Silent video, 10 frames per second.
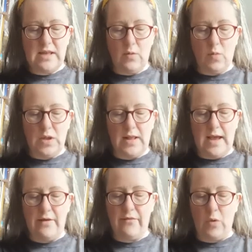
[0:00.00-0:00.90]
that will
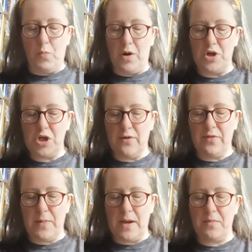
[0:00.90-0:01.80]
have you polishing off
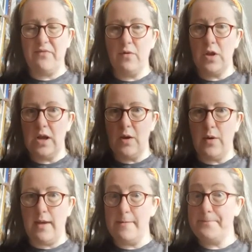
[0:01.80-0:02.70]
the bag before you know
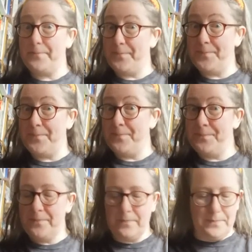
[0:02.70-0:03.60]
it.
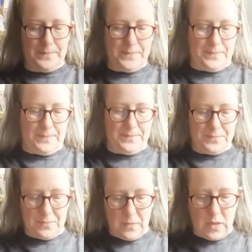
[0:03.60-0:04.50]
Mmm.
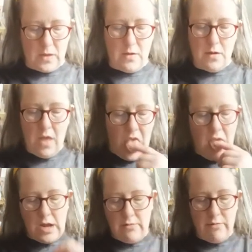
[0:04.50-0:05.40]

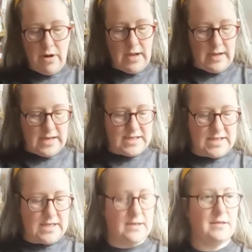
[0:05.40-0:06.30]

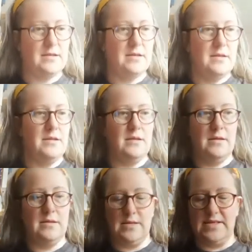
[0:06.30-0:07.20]
Right.
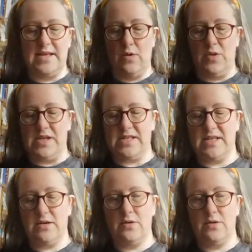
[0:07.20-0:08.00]
So there's